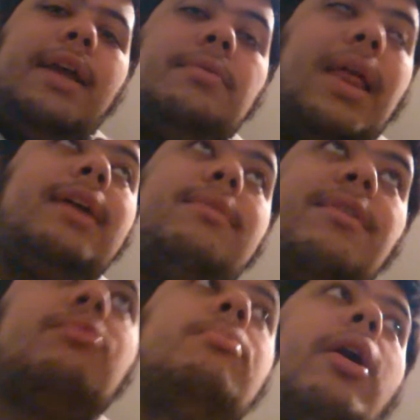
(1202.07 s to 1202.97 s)
I liked
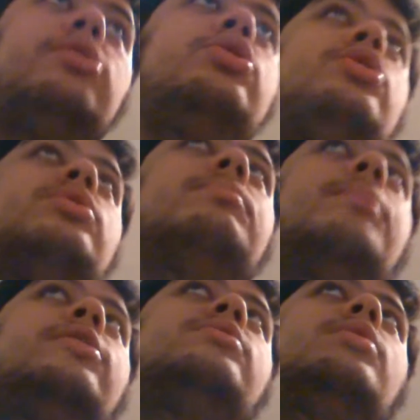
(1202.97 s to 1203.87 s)
very much,
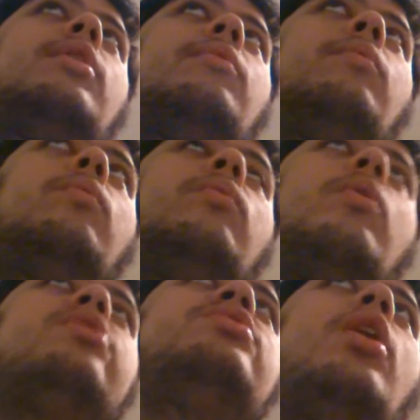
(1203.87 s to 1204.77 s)
but uh,
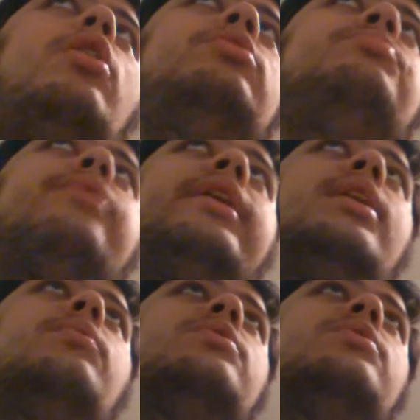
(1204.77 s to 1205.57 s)
was heartbreaking.